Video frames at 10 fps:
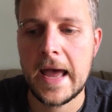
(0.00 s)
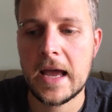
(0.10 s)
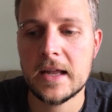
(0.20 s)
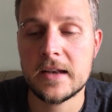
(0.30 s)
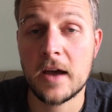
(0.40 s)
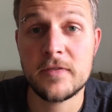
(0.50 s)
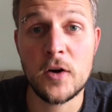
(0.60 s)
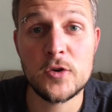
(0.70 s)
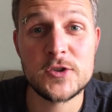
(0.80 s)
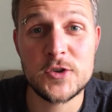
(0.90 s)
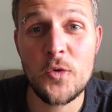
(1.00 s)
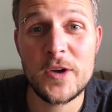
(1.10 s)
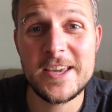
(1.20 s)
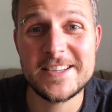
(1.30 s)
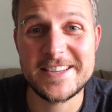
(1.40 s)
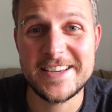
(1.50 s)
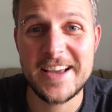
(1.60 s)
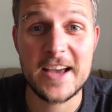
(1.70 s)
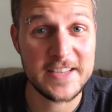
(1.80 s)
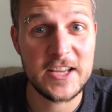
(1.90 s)
And I found it so
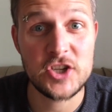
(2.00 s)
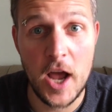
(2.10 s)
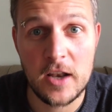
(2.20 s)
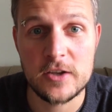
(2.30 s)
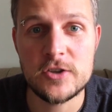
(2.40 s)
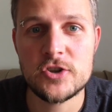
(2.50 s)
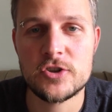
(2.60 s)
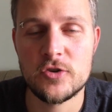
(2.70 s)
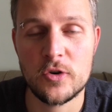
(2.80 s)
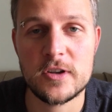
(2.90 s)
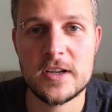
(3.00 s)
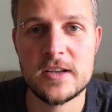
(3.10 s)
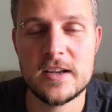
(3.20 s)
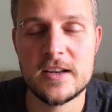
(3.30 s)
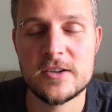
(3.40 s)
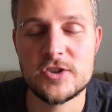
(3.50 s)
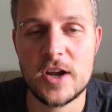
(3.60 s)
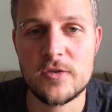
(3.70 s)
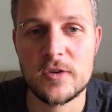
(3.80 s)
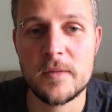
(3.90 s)
easy as a challenge, not in
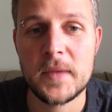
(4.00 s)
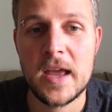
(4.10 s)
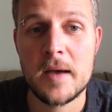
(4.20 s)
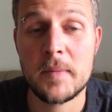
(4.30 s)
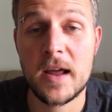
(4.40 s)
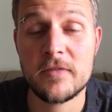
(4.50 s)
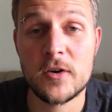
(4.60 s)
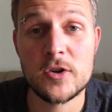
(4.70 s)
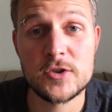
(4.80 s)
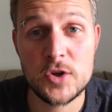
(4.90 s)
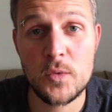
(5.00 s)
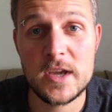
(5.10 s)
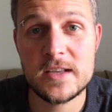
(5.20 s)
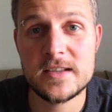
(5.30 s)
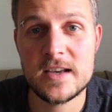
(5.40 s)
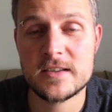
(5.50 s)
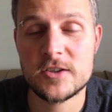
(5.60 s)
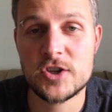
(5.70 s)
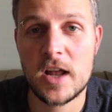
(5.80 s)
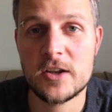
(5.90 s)
general, but I found it so easy as a
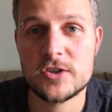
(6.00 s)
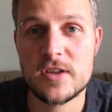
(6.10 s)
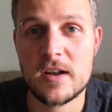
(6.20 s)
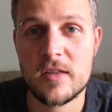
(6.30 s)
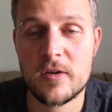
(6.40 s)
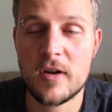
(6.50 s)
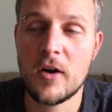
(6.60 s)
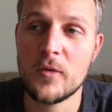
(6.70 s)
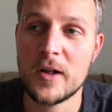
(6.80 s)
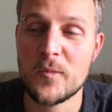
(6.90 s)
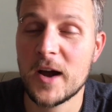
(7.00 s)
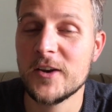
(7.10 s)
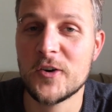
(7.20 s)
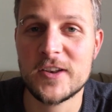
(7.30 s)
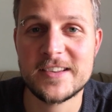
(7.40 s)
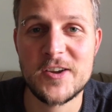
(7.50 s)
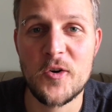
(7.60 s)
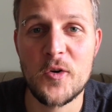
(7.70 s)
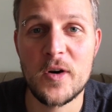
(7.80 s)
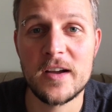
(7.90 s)
challenge that I thought, oh well, why not
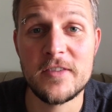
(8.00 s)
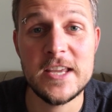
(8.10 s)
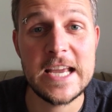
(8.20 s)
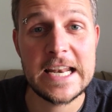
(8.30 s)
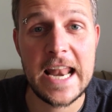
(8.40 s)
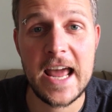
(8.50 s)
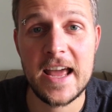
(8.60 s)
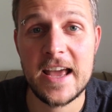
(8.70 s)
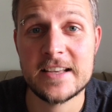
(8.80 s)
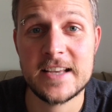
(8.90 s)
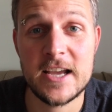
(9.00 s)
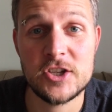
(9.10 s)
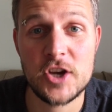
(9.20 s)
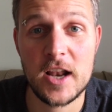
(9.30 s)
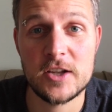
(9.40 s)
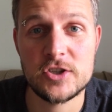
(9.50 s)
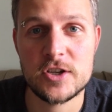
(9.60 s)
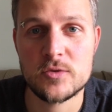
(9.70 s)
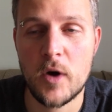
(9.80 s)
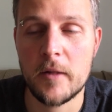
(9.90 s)
go vegan as a challenge
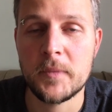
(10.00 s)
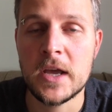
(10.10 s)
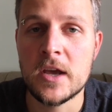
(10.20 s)
as well?